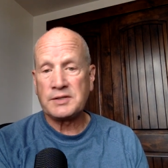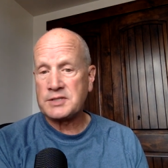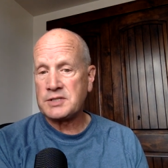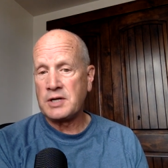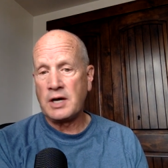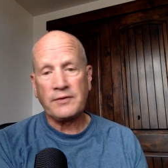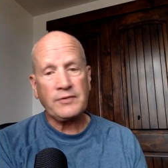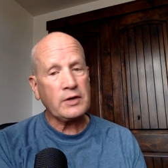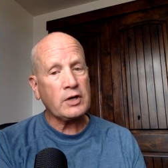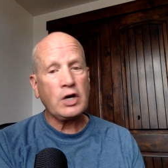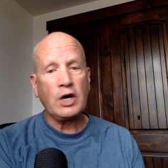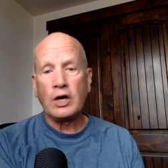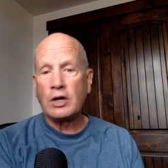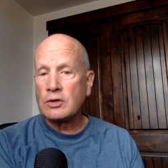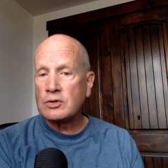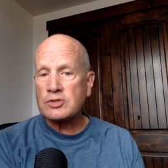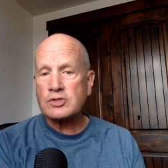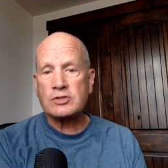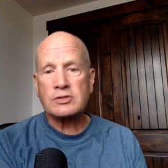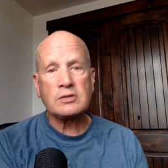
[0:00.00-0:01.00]
It's not the
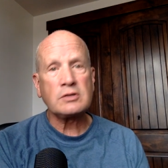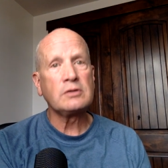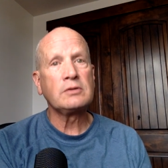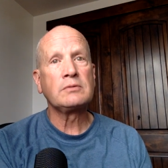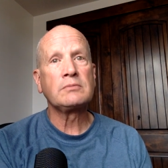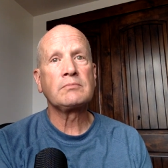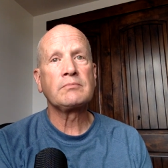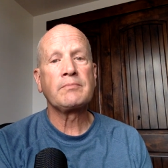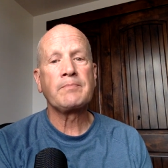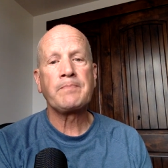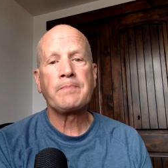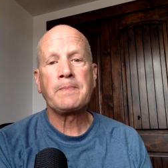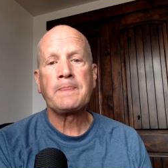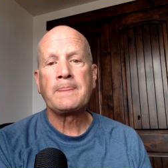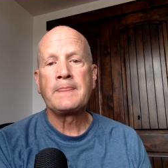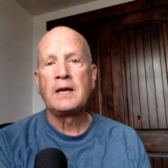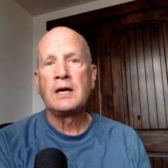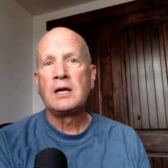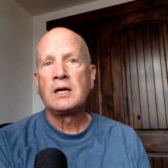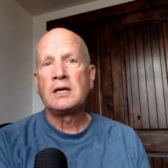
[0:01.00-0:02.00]
coast.
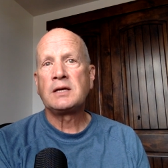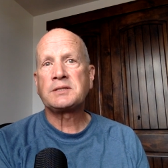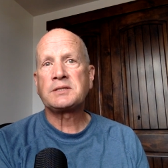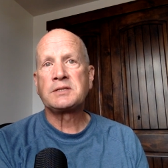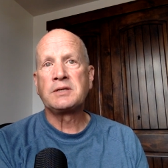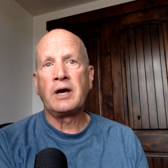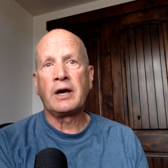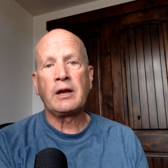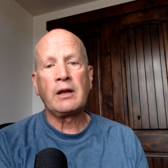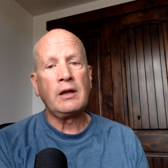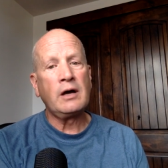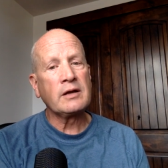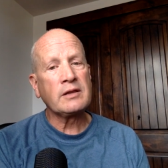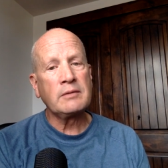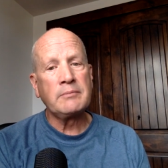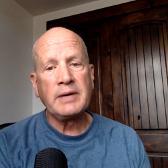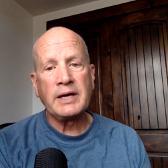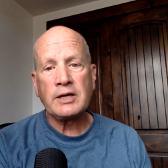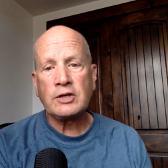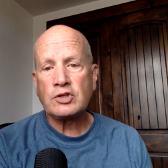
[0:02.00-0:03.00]
It's not along
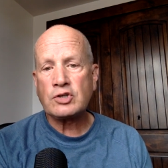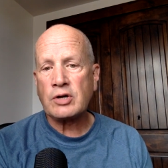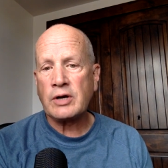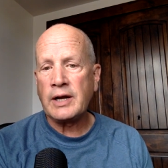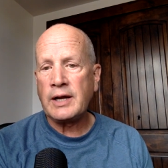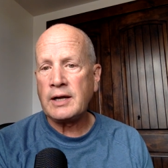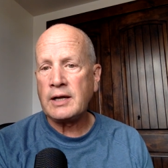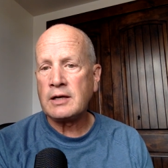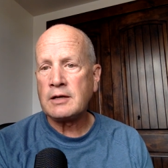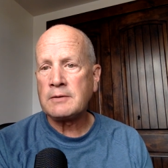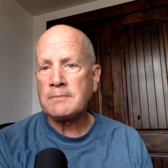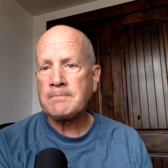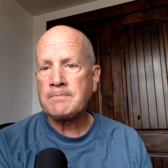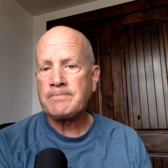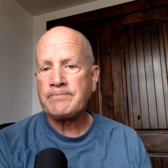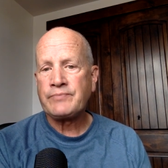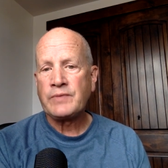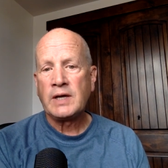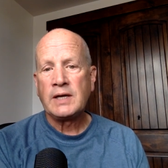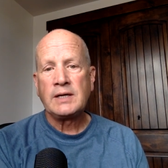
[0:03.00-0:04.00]
the Mediterranean.
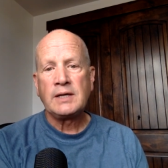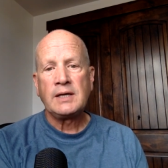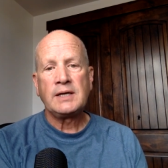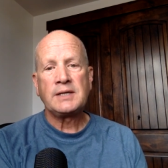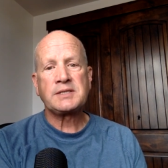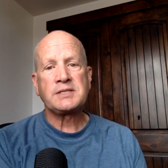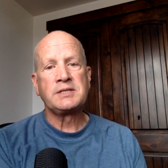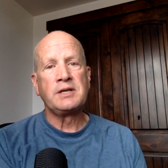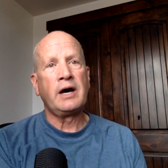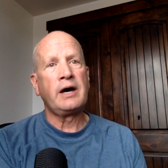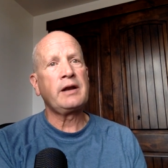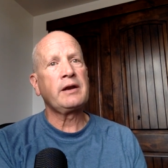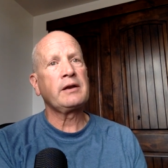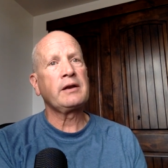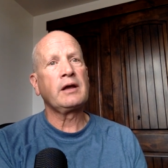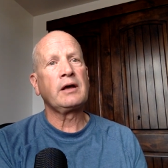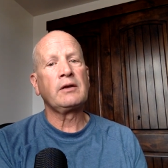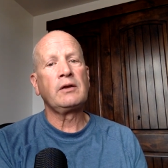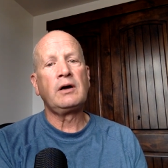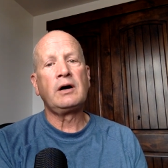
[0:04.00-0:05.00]
It's
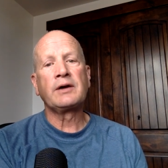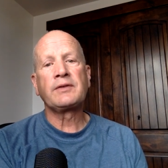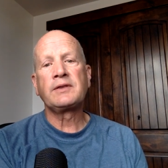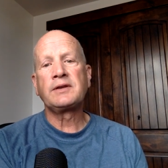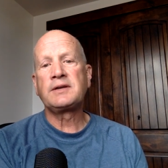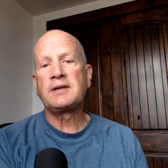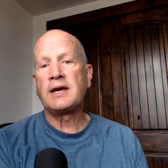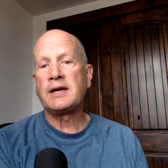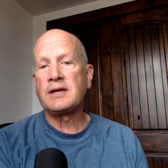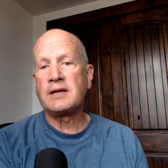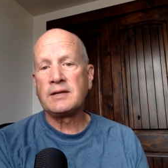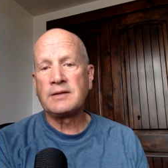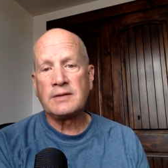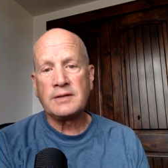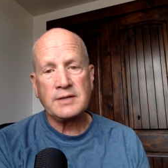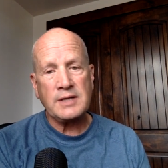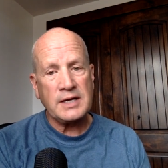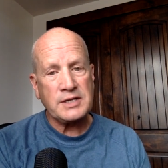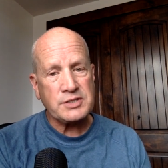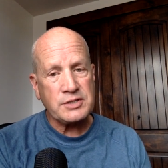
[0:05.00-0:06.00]
not along the in
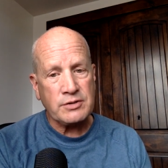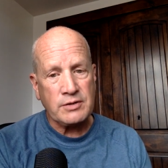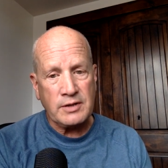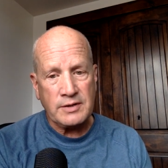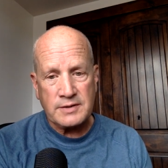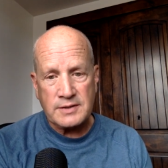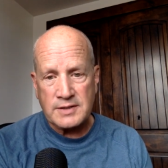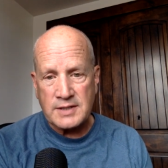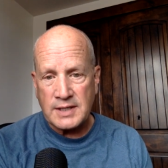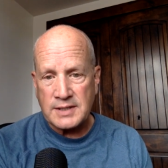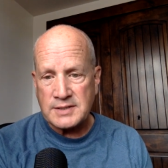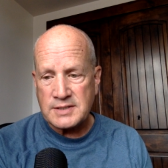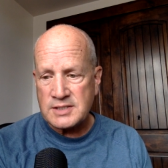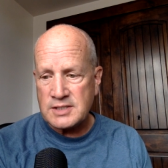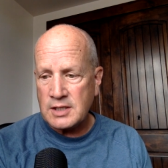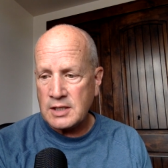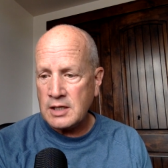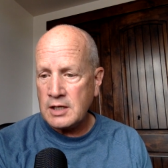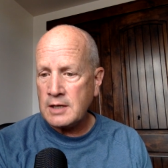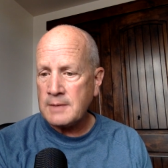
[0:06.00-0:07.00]
the desert of the Dead
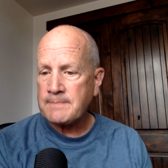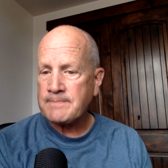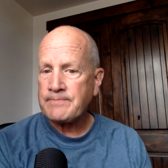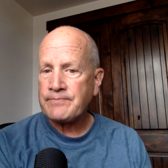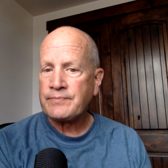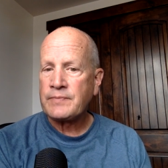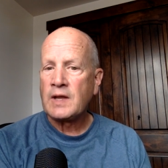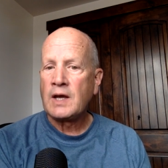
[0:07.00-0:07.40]
Sea.